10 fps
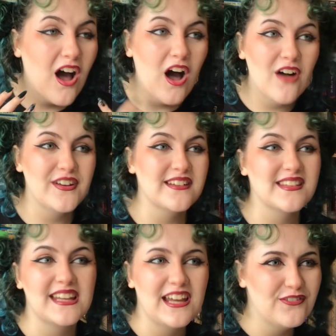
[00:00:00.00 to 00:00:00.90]

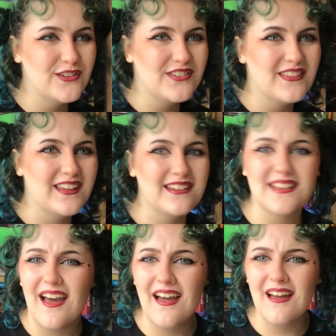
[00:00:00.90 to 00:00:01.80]
Obviously, if you see these,
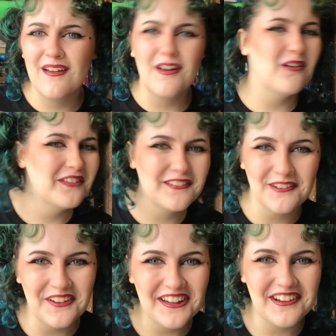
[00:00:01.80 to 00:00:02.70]
are they
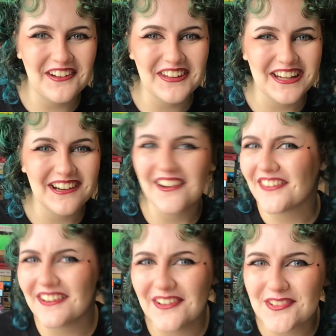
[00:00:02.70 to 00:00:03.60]
not iconic? Are
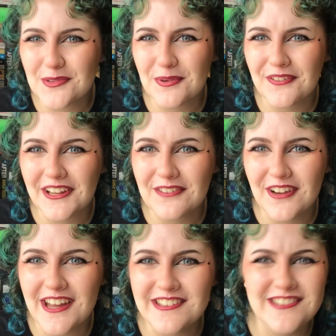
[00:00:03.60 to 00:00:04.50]
they not super funky
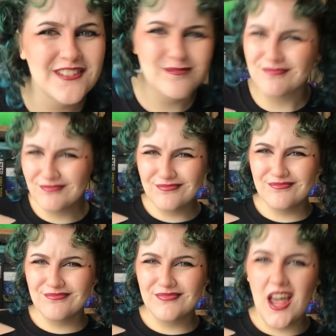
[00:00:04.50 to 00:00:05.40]
fresh?
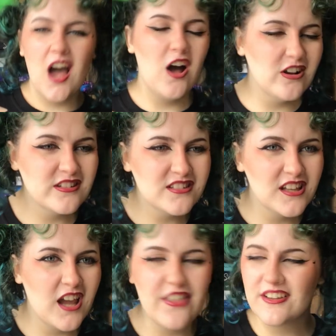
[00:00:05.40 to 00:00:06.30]
Honestly,
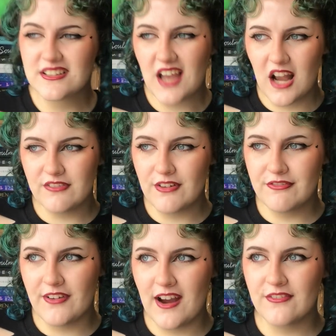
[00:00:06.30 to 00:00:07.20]
I think it's kind of
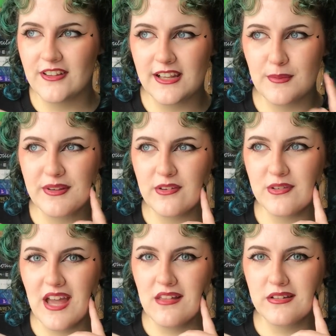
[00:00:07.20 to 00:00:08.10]
unfair for Lee to be so
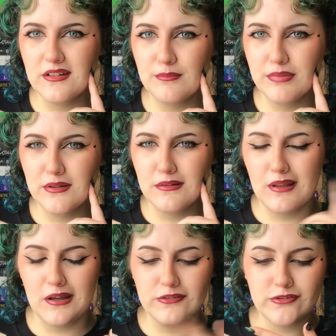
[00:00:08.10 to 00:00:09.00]
talented, but
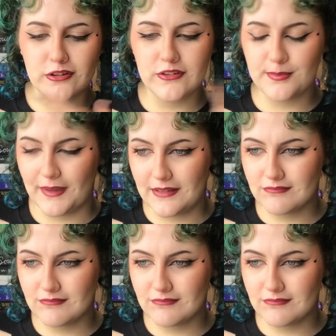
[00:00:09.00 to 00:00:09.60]
that's just me.